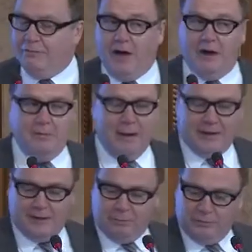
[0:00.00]

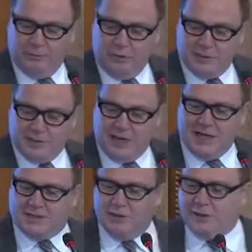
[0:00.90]
environmental performance. And
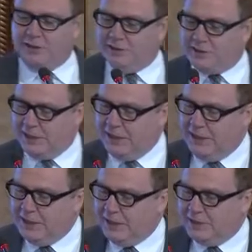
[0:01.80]
as you can
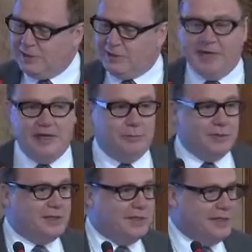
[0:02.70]
see,
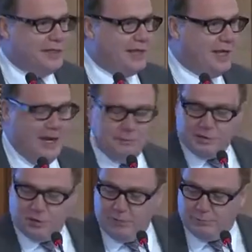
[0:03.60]
sustainable cities came
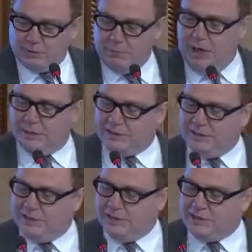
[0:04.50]
top, smart
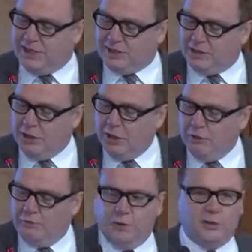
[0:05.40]
cities second,
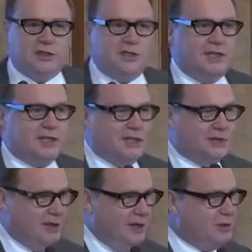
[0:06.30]
future
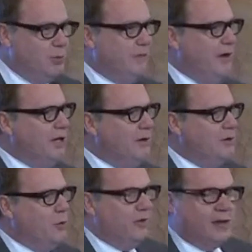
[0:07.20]
cities third. So if any of
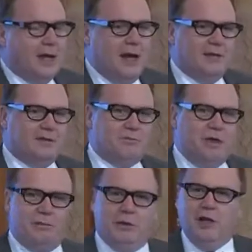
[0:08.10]
you are the kinds of
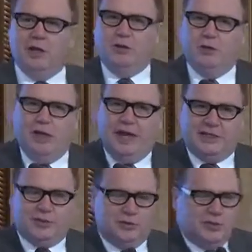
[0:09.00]
people who
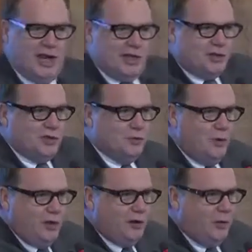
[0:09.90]
like to
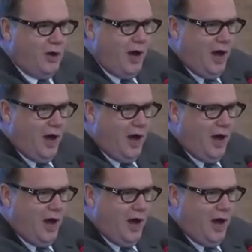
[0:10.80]
tattoo on your